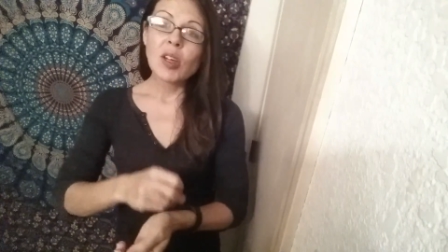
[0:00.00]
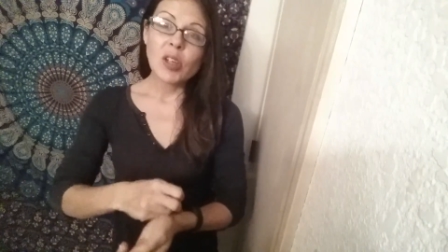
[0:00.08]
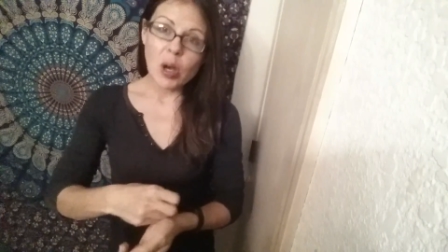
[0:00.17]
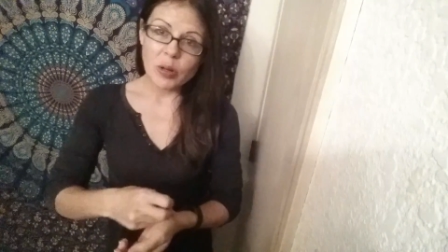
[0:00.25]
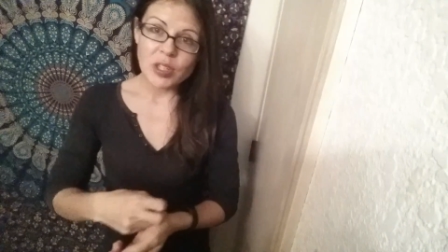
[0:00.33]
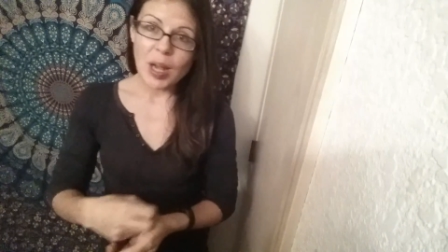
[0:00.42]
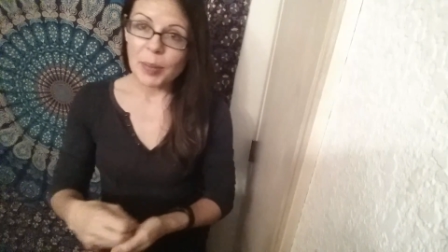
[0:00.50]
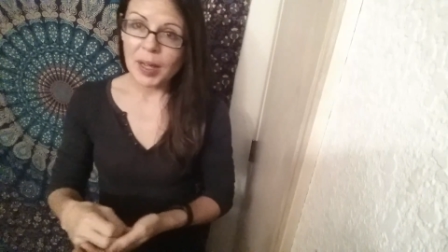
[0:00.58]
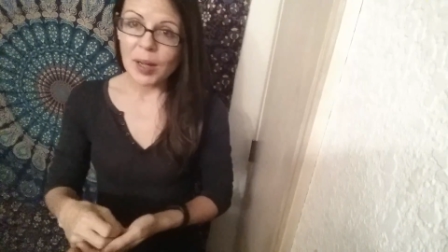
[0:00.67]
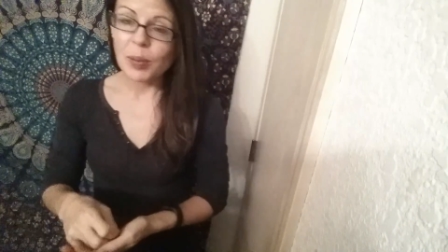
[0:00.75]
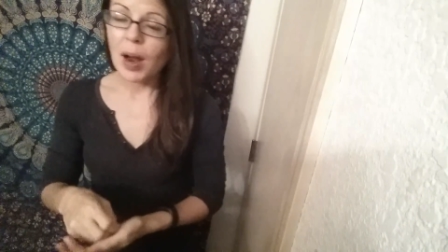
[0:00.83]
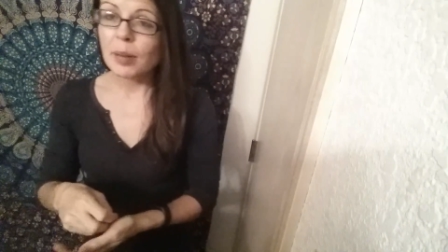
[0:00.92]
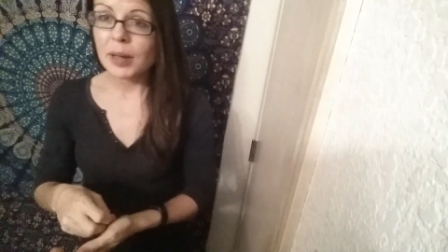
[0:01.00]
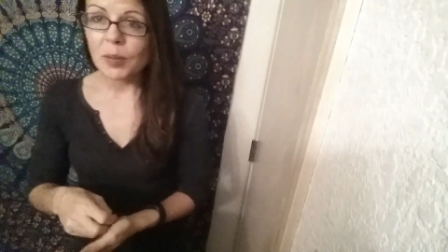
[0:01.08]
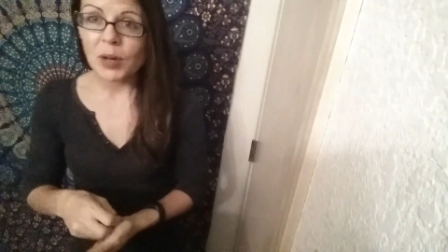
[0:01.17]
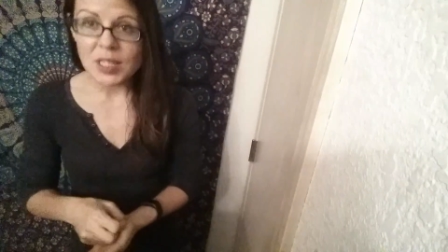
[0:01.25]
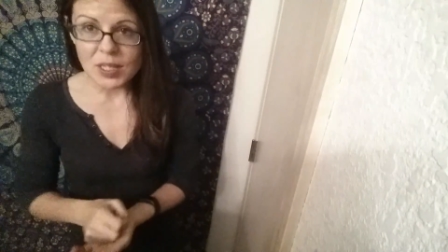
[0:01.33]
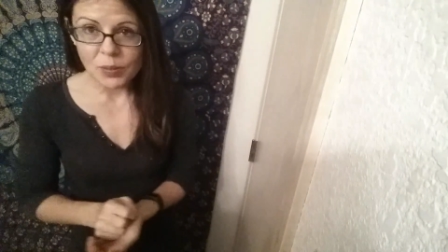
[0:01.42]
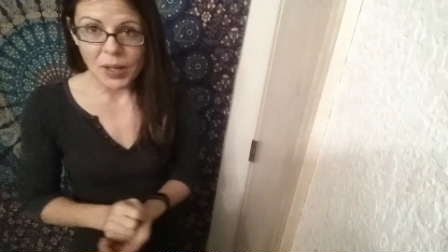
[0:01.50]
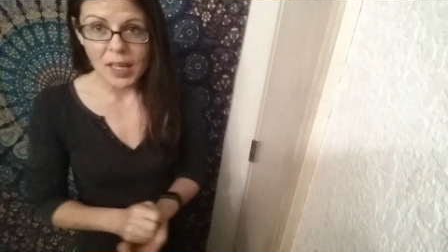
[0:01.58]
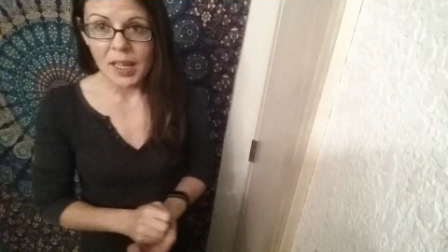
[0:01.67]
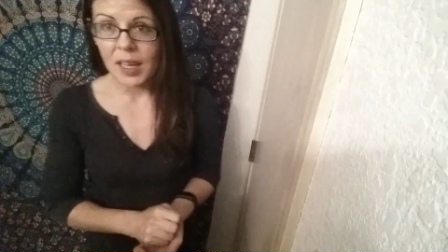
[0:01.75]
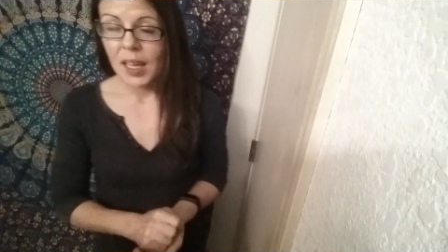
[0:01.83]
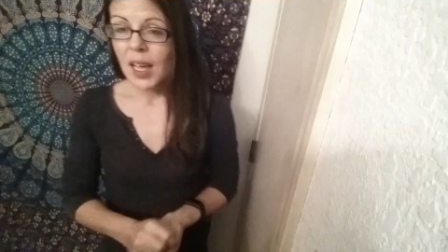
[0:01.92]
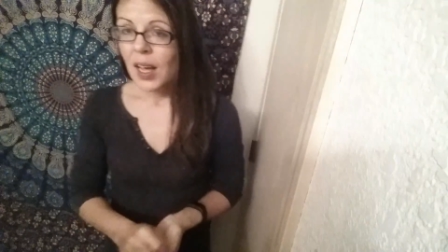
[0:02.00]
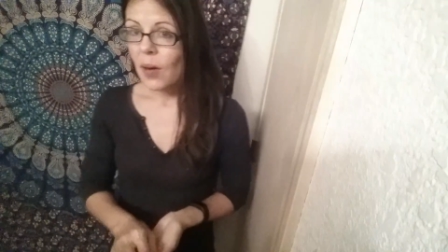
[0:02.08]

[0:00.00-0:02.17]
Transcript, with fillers: go shopping probably once a week